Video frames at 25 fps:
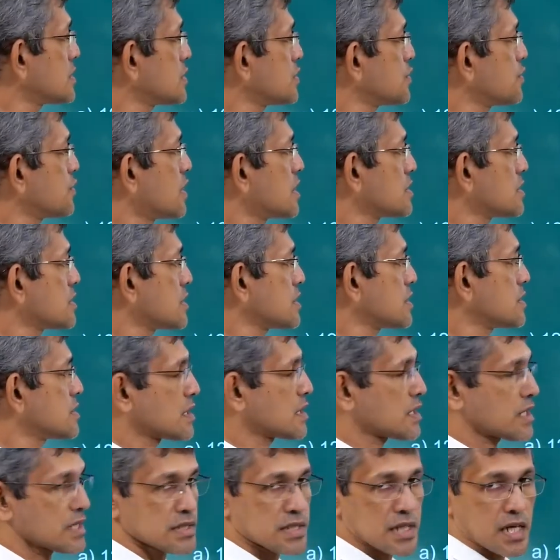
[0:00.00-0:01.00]
2 and 3 is
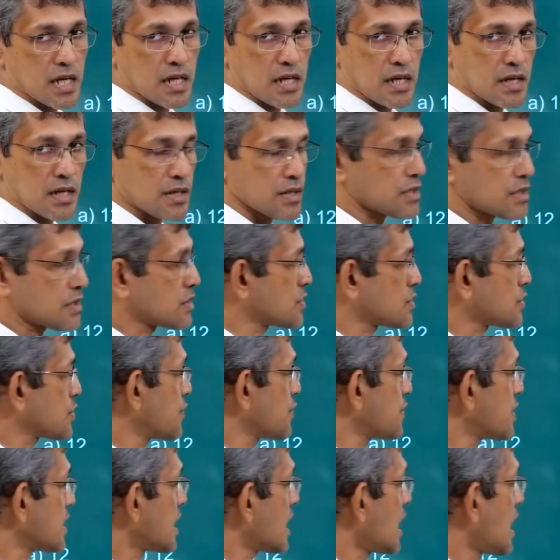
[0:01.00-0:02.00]
a rectangle. So
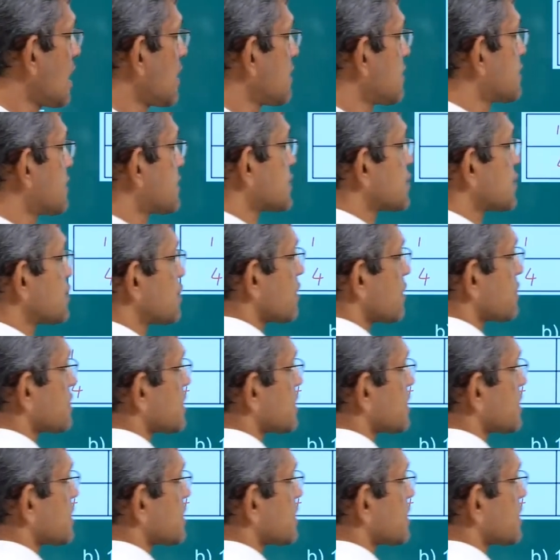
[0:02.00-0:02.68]
we have 2 of